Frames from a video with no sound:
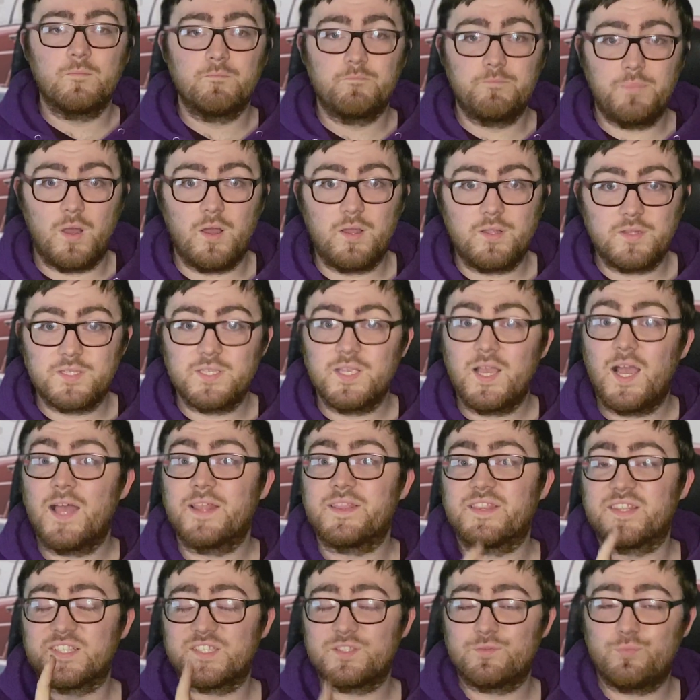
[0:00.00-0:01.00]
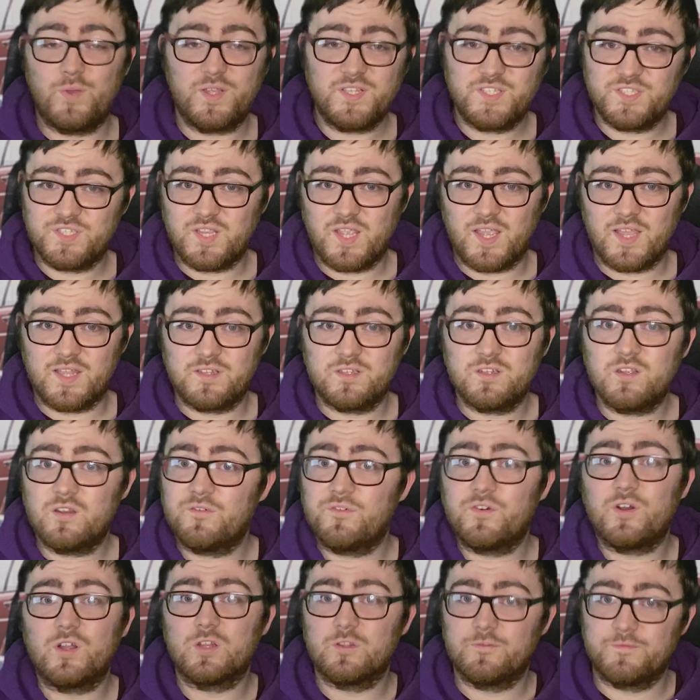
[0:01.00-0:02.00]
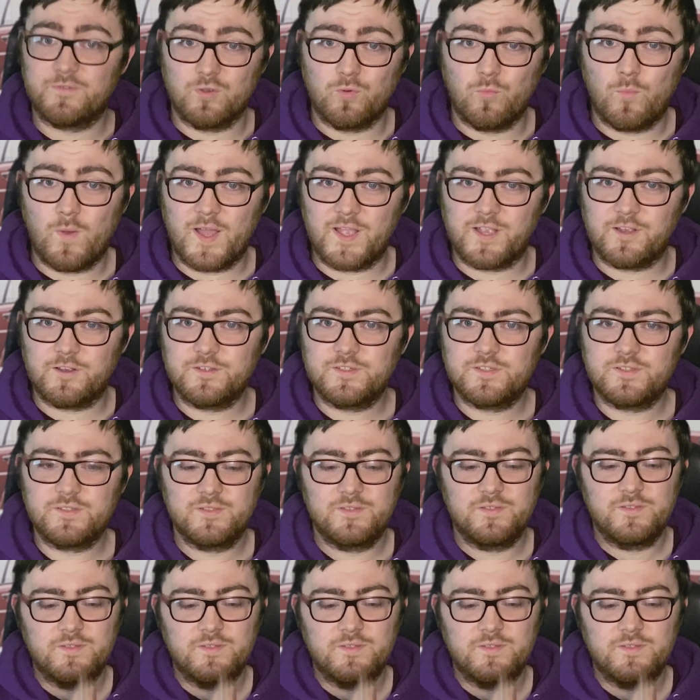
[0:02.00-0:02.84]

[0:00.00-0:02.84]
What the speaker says: but at the switch end of all of your wires,